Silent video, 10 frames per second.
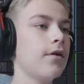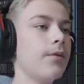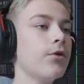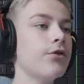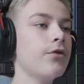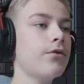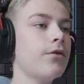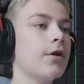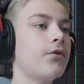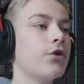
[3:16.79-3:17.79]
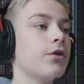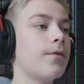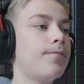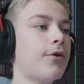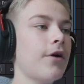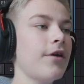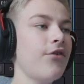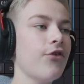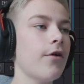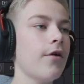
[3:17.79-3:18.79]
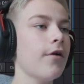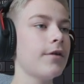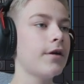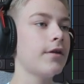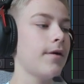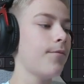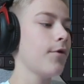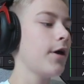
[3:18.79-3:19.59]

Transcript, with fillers: and what you're gonna do now, you're gonna press on the clip,